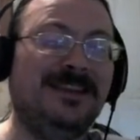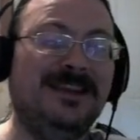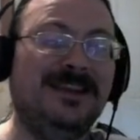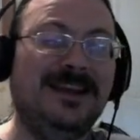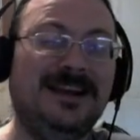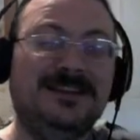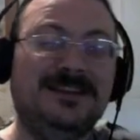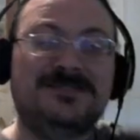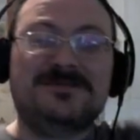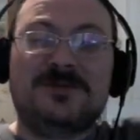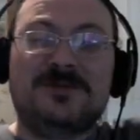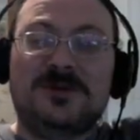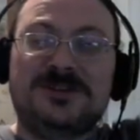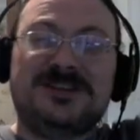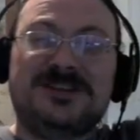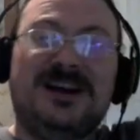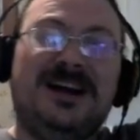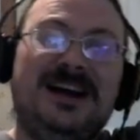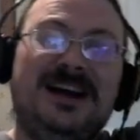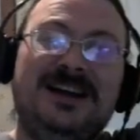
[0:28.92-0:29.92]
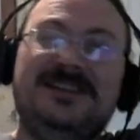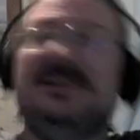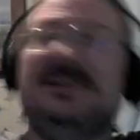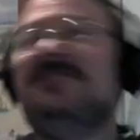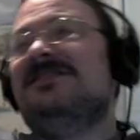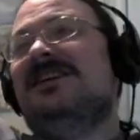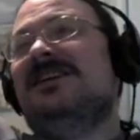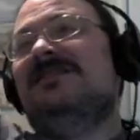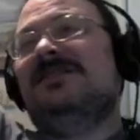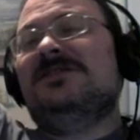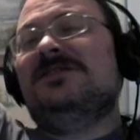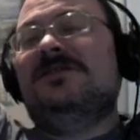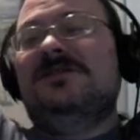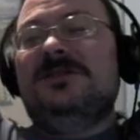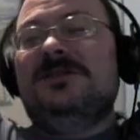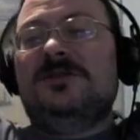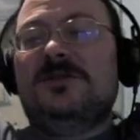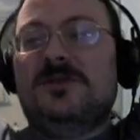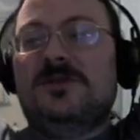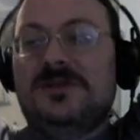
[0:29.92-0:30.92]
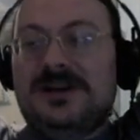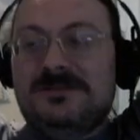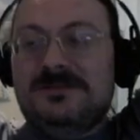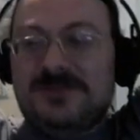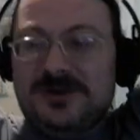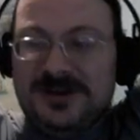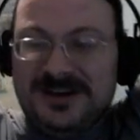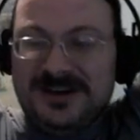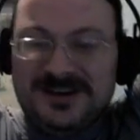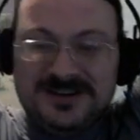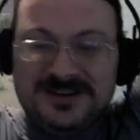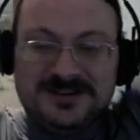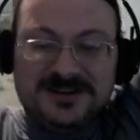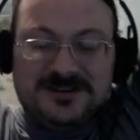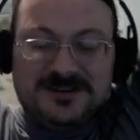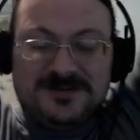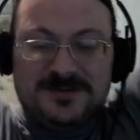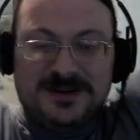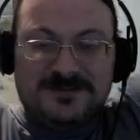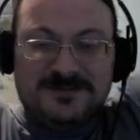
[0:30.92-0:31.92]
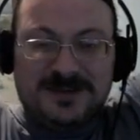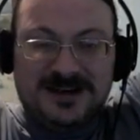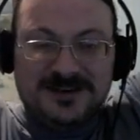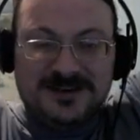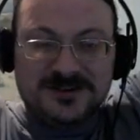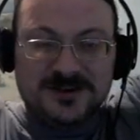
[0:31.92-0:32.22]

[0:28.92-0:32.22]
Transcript: Is, of course, I, Tantus Narivan Dracovin, your Lord and Emperor here at the Dracovin Empire,